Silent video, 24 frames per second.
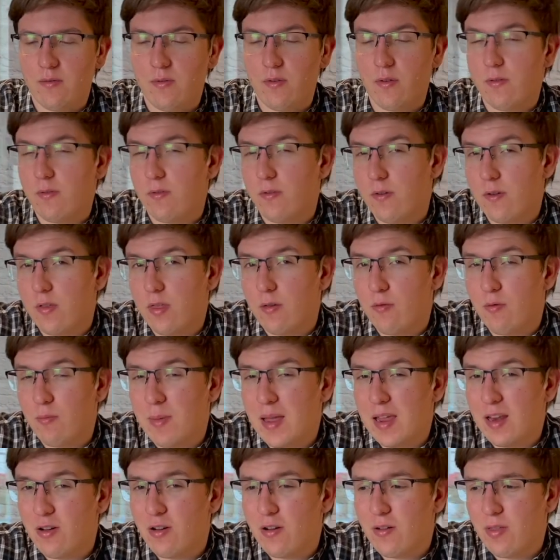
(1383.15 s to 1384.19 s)
for the
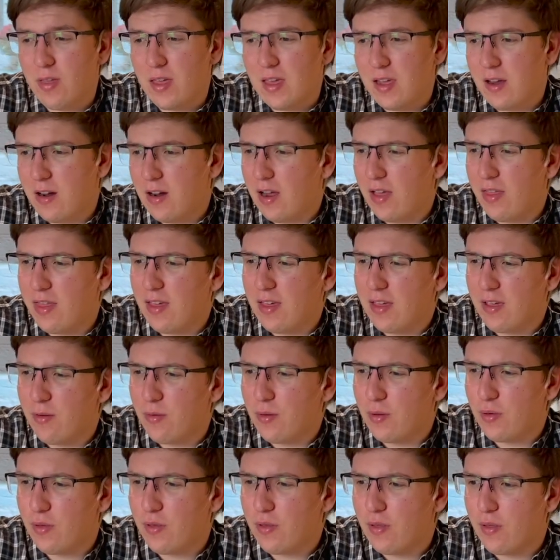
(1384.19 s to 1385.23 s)
remainder of the year. I think it
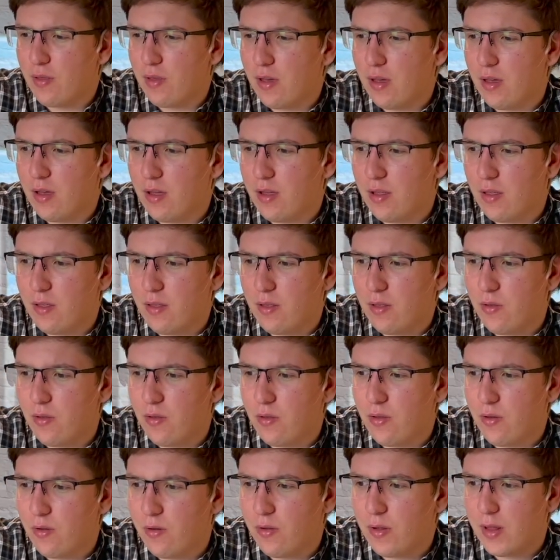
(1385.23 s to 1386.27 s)
was
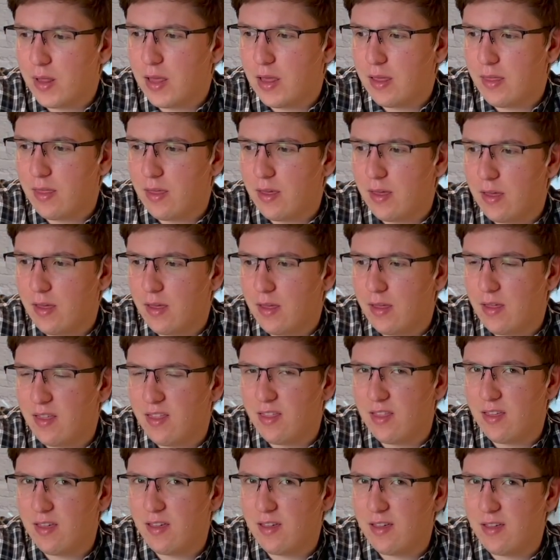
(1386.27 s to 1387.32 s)
solely
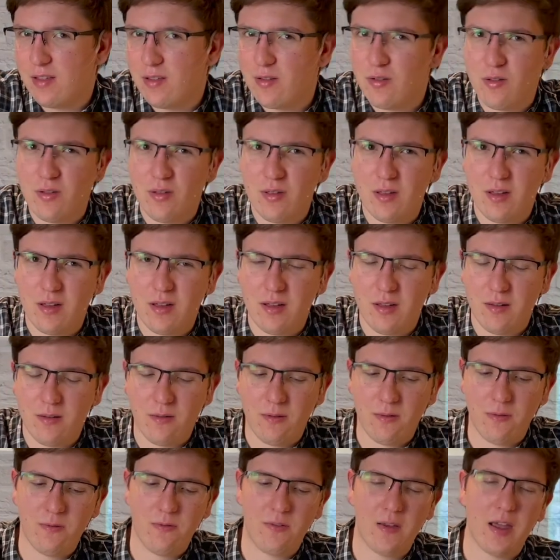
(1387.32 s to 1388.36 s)
the
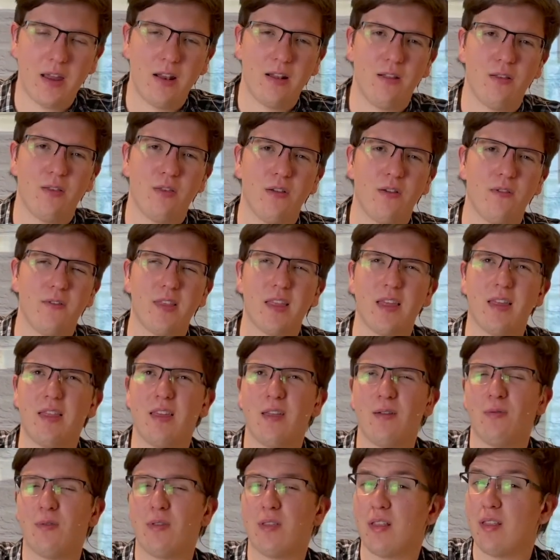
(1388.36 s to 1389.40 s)
final service, I
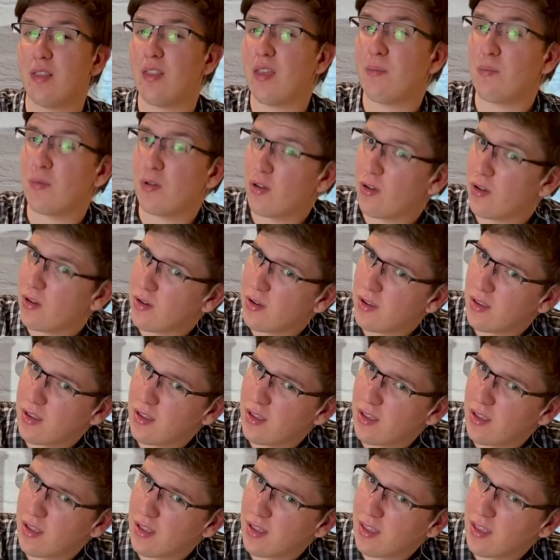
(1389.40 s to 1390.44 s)
think, was December
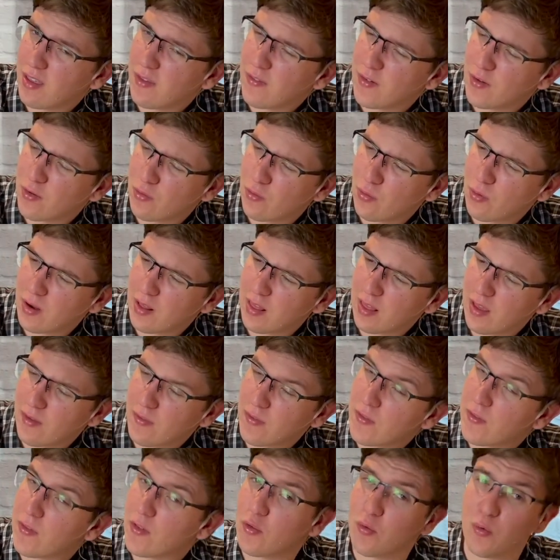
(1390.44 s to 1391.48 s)
either
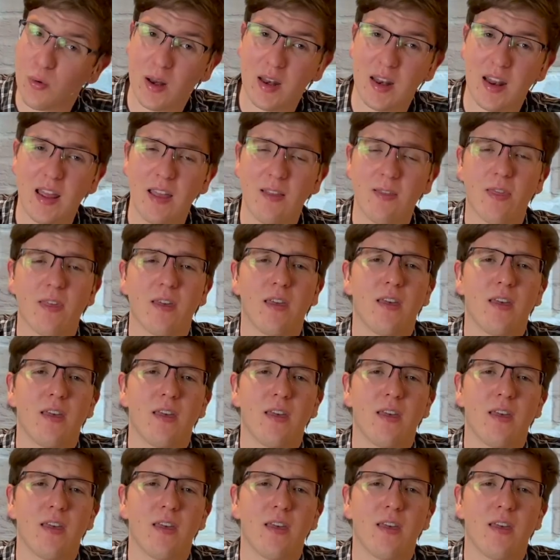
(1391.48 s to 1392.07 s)
27th or 29th,